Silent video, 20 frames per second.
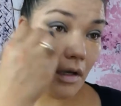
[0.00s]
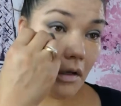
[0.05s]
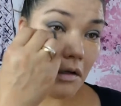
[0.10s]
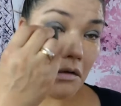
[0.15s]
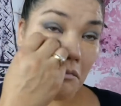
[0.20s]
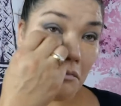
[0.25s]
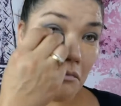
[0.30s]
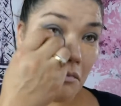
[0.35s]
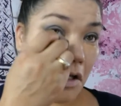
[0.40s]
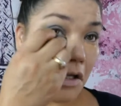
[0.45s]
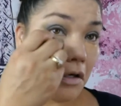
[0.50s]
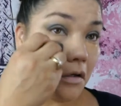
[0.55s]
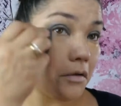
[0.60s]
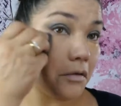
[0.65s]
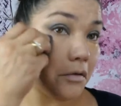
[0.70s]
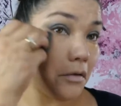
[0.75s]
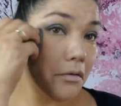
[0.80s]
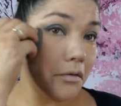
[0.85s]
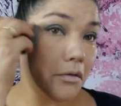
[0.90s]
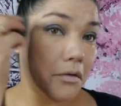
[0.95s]
I'm getting
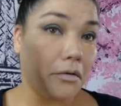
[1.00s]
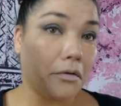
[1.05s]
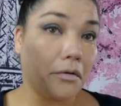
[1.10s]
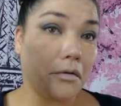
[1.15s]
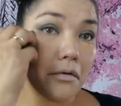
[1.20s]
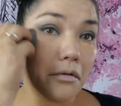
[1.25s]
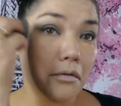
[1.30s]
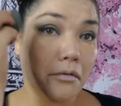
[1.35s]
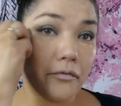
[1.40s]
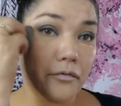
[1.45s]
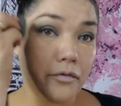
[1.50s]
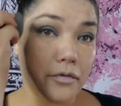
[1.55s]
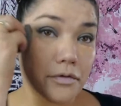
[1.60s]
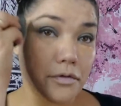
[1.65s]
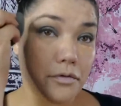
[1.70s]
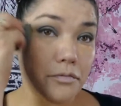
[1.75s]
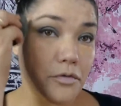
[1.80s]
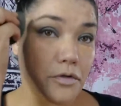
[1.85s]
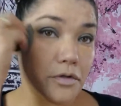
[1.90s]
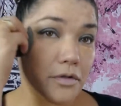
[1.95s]
darker for
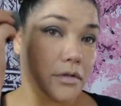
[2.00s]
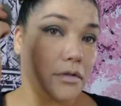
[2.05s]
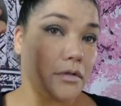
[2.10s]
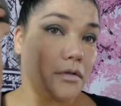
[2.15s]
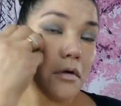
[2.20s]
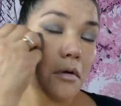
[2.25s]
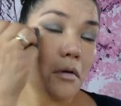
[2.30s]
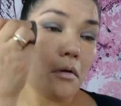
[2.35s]
some reason.